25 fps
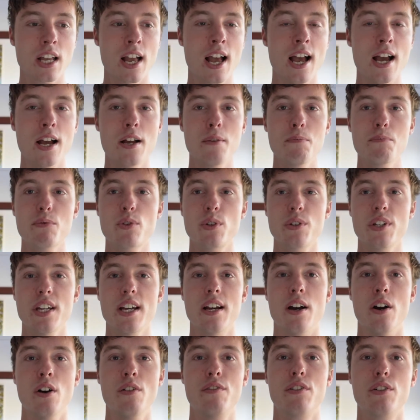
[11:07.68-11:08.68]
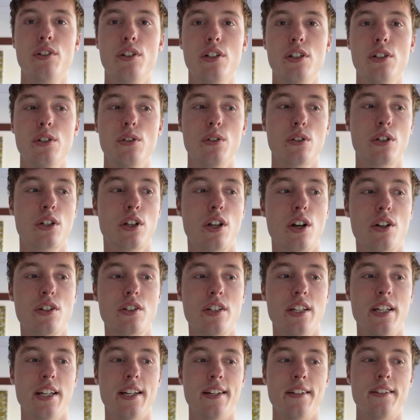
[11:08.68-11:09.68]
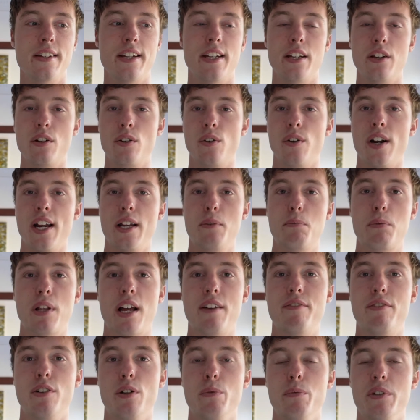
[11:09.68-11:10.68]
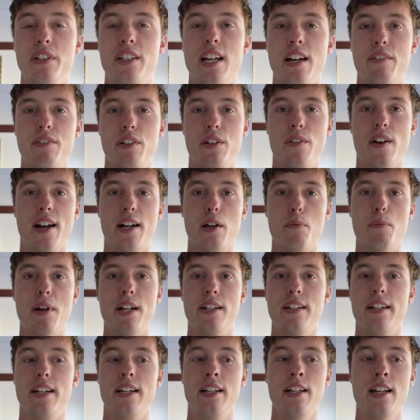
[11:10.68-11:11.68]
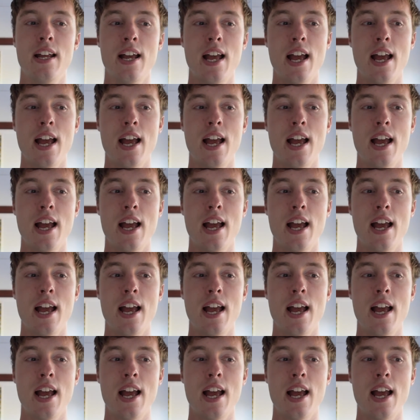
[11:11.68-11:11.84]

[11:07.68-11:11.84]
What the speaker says: So yeah, overall Closte is a great platform. We definitely recommend it.